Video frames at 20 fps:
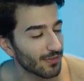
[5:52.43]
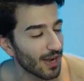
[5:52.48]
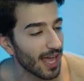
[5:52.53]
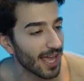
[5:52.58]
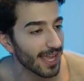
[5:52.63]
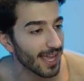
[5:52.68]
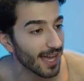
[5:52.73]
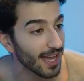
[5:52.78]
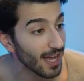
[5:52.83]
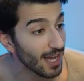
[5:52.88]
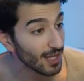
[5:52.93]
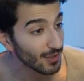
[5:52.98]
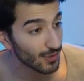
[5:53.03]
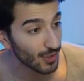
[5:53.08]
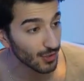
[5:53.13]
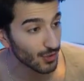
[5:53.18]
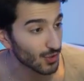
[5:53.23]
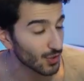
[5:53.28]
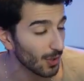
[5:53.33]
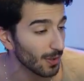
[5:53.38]
Raya
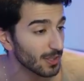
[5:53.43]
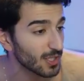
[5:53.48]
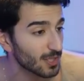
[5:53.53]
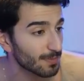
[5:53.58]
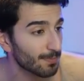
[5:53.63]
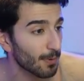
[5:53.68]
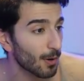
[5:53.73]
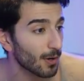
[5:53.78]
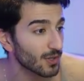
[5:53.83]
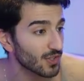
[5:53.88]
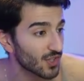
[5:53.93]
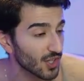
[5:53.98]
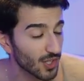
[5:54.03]
to join Spurs.